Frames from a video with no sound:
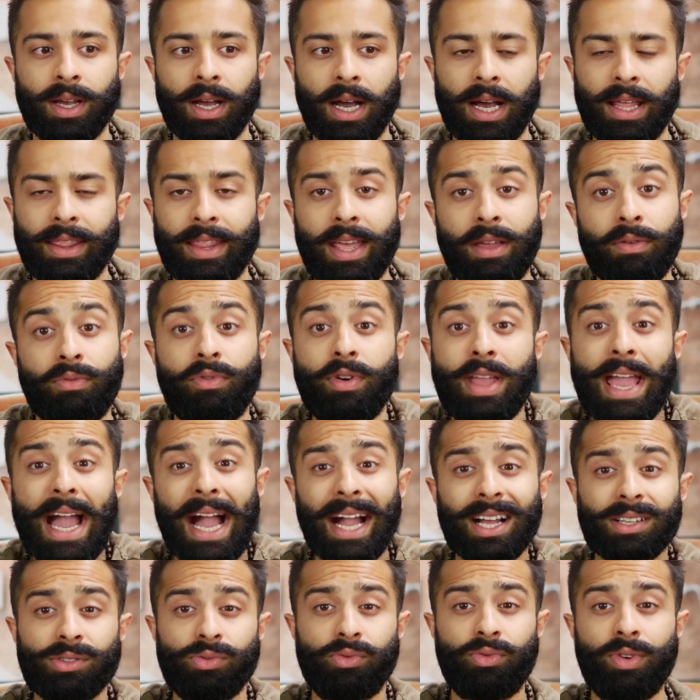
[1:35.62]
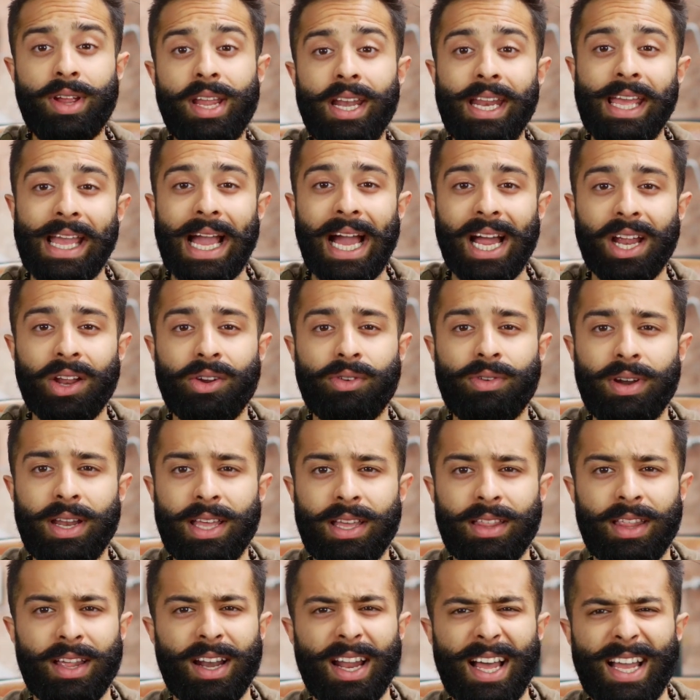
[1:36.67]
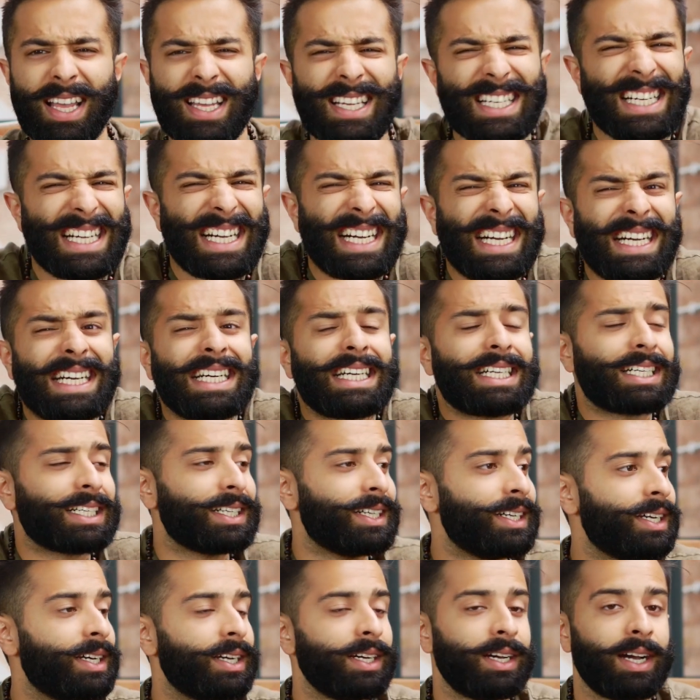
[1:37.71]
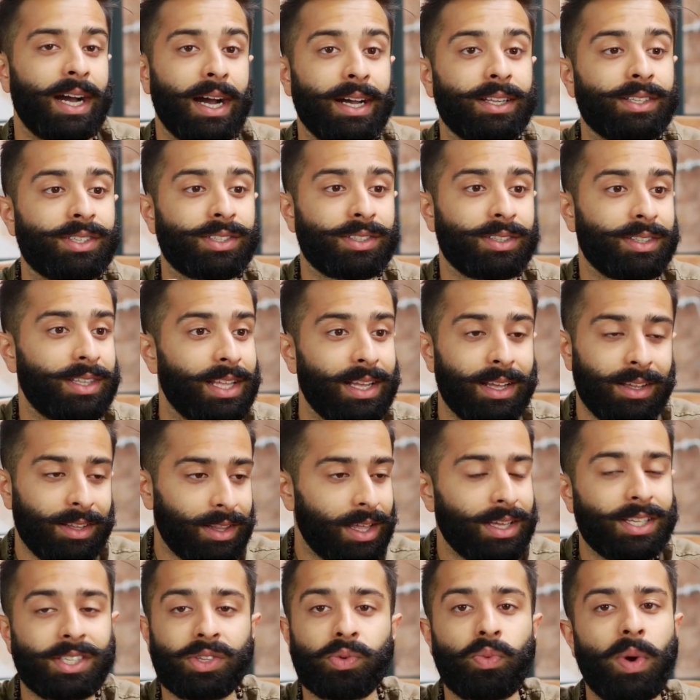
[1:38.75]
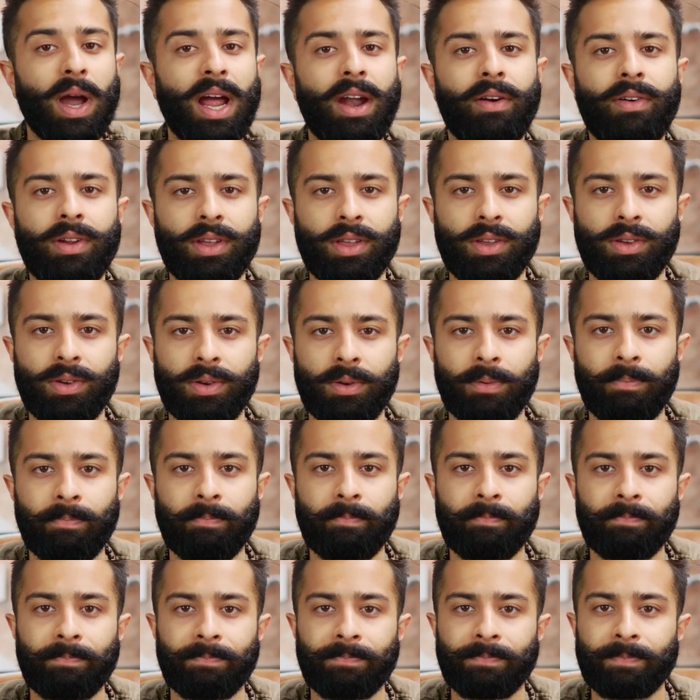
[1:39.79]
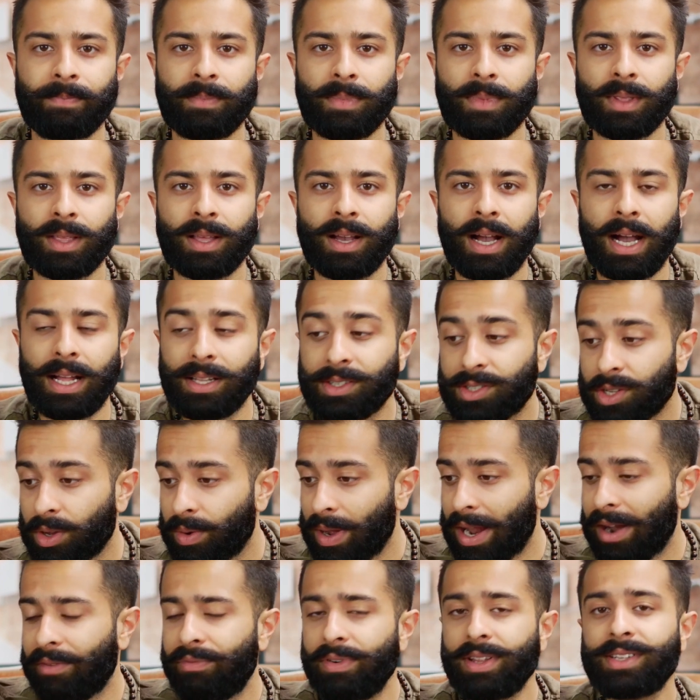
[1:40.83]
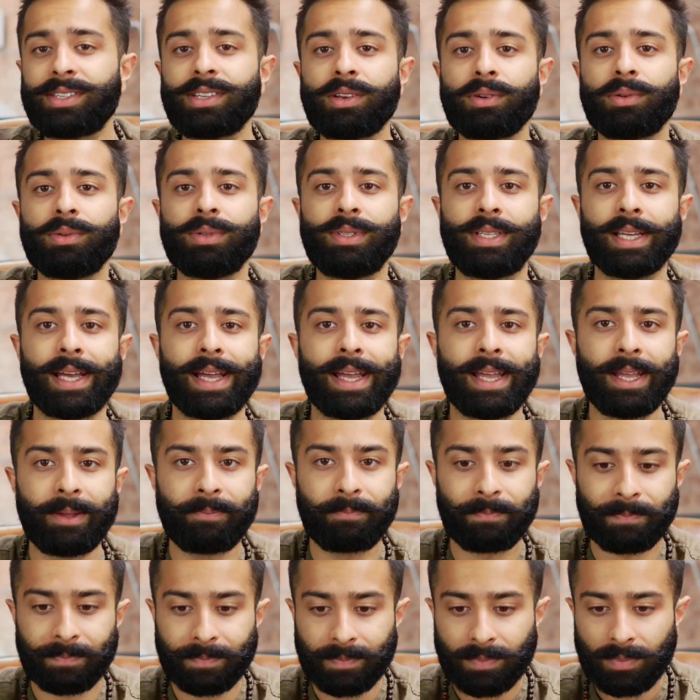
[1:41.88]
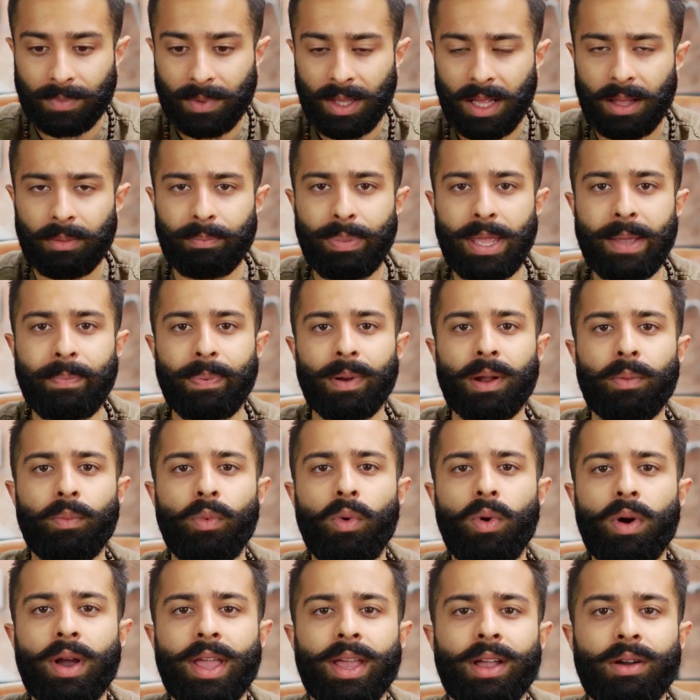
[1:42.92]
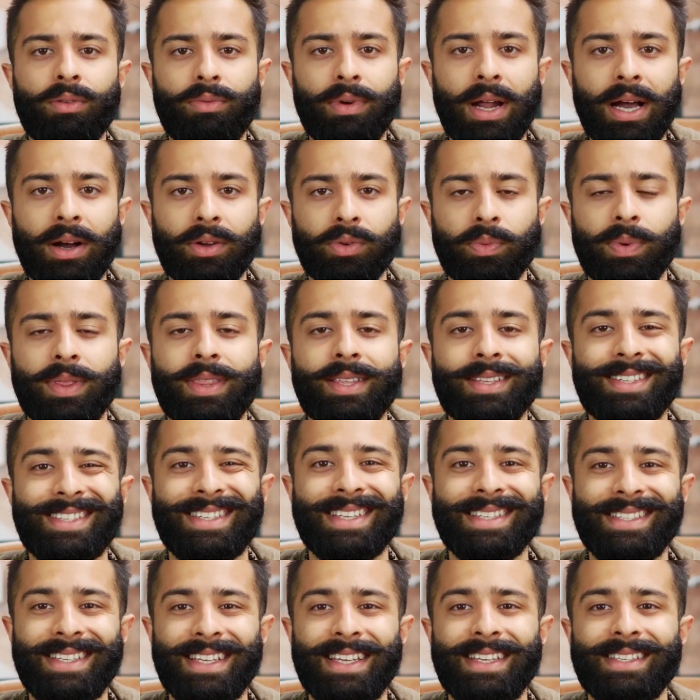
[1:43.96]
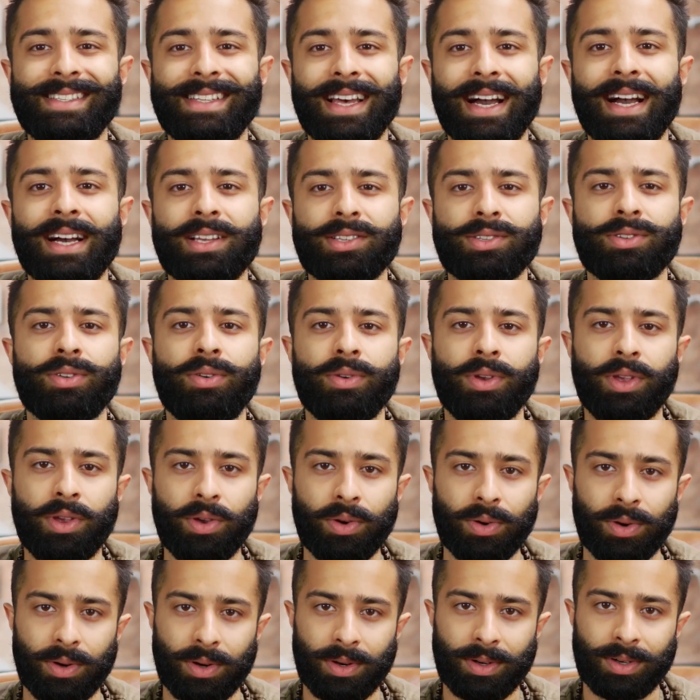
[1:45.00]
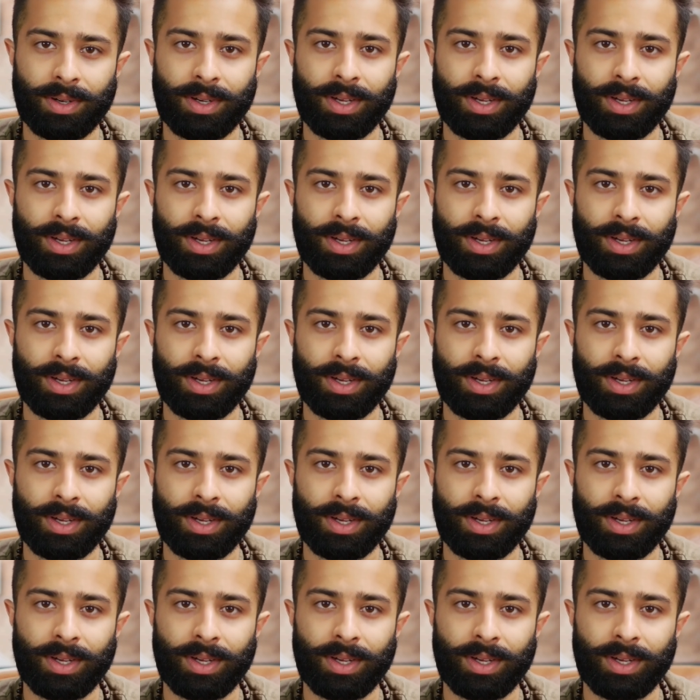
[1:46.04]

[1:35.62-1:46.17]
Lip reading: and they react really angrily. They're like, ah, and they swear at you. And so every single day, people are walking around with this disease that has no cure.